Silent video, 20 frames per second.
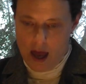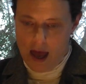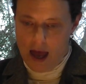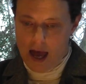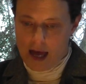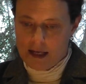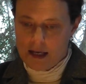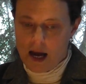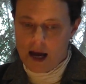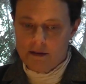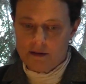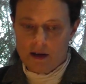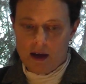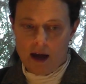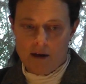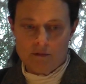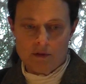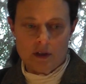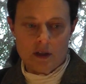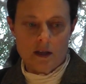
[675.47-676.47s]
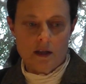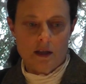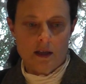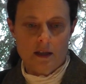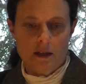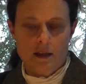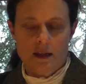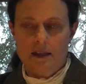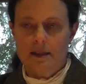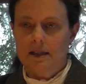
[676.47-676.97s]
And I really
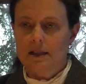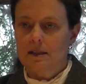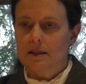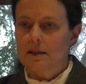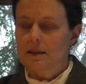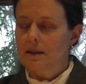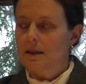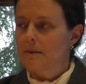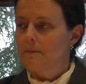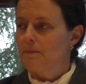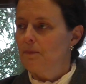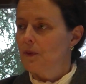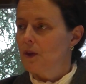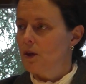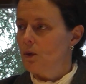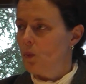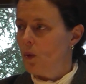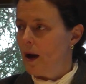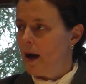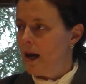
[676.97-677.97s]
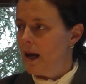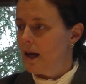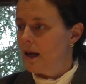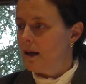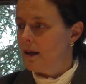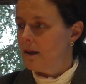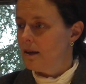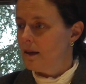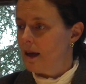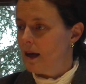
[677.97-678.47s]
think this is the
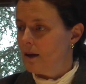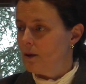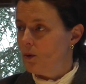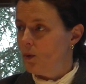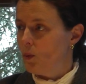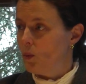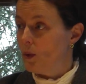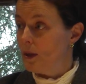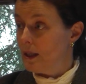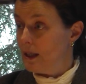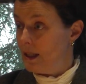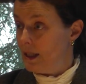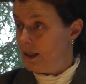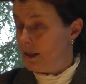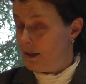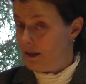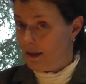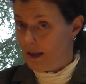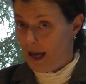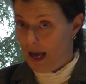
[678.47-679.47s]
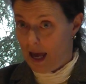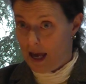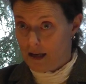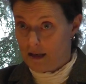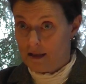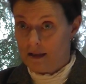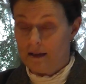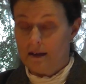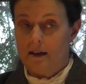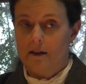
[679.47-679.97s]
way that we need to
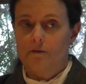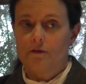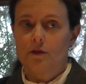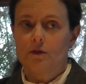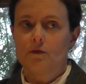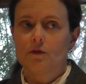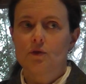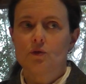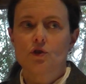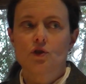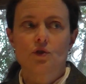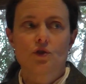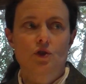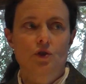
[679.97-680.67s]
head for the future.